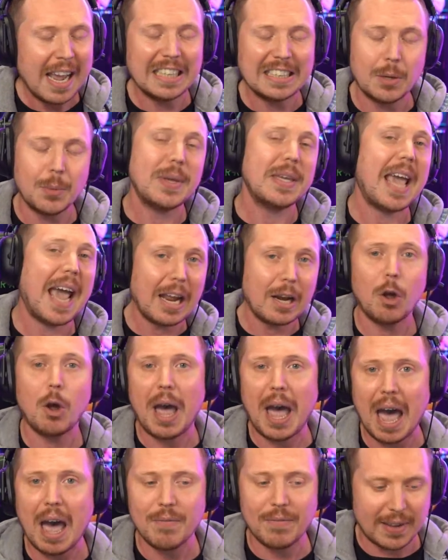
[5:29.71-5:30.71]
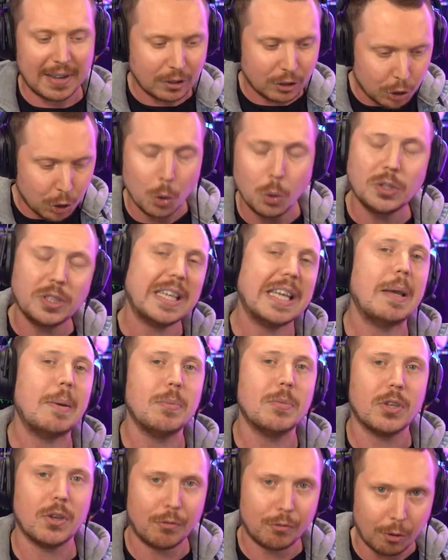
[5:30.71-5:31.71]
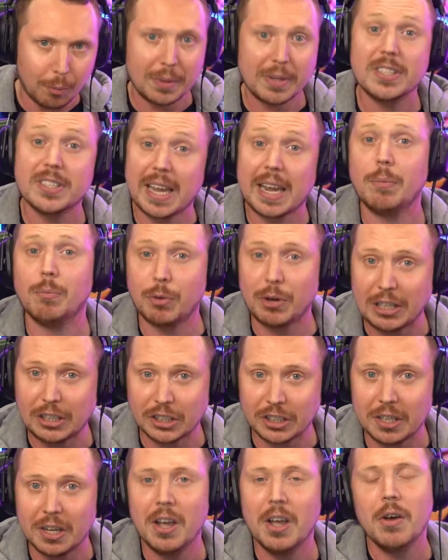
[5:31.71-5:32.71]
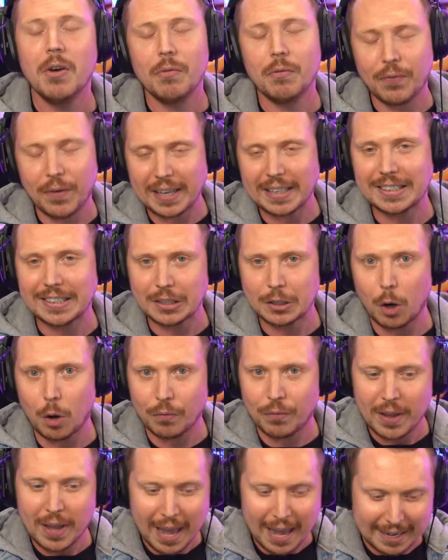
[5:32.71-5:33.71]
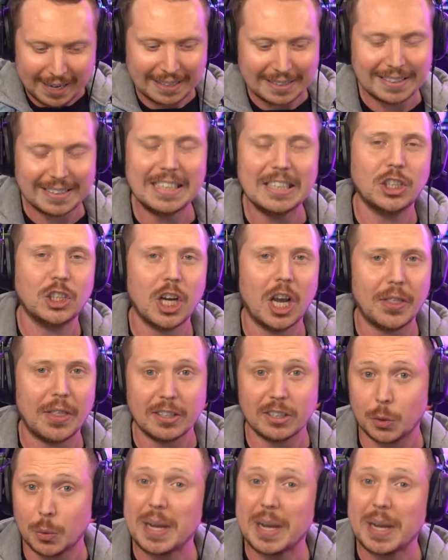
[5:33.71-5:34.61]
is that we cannot have two teams from the same region facing off against each other.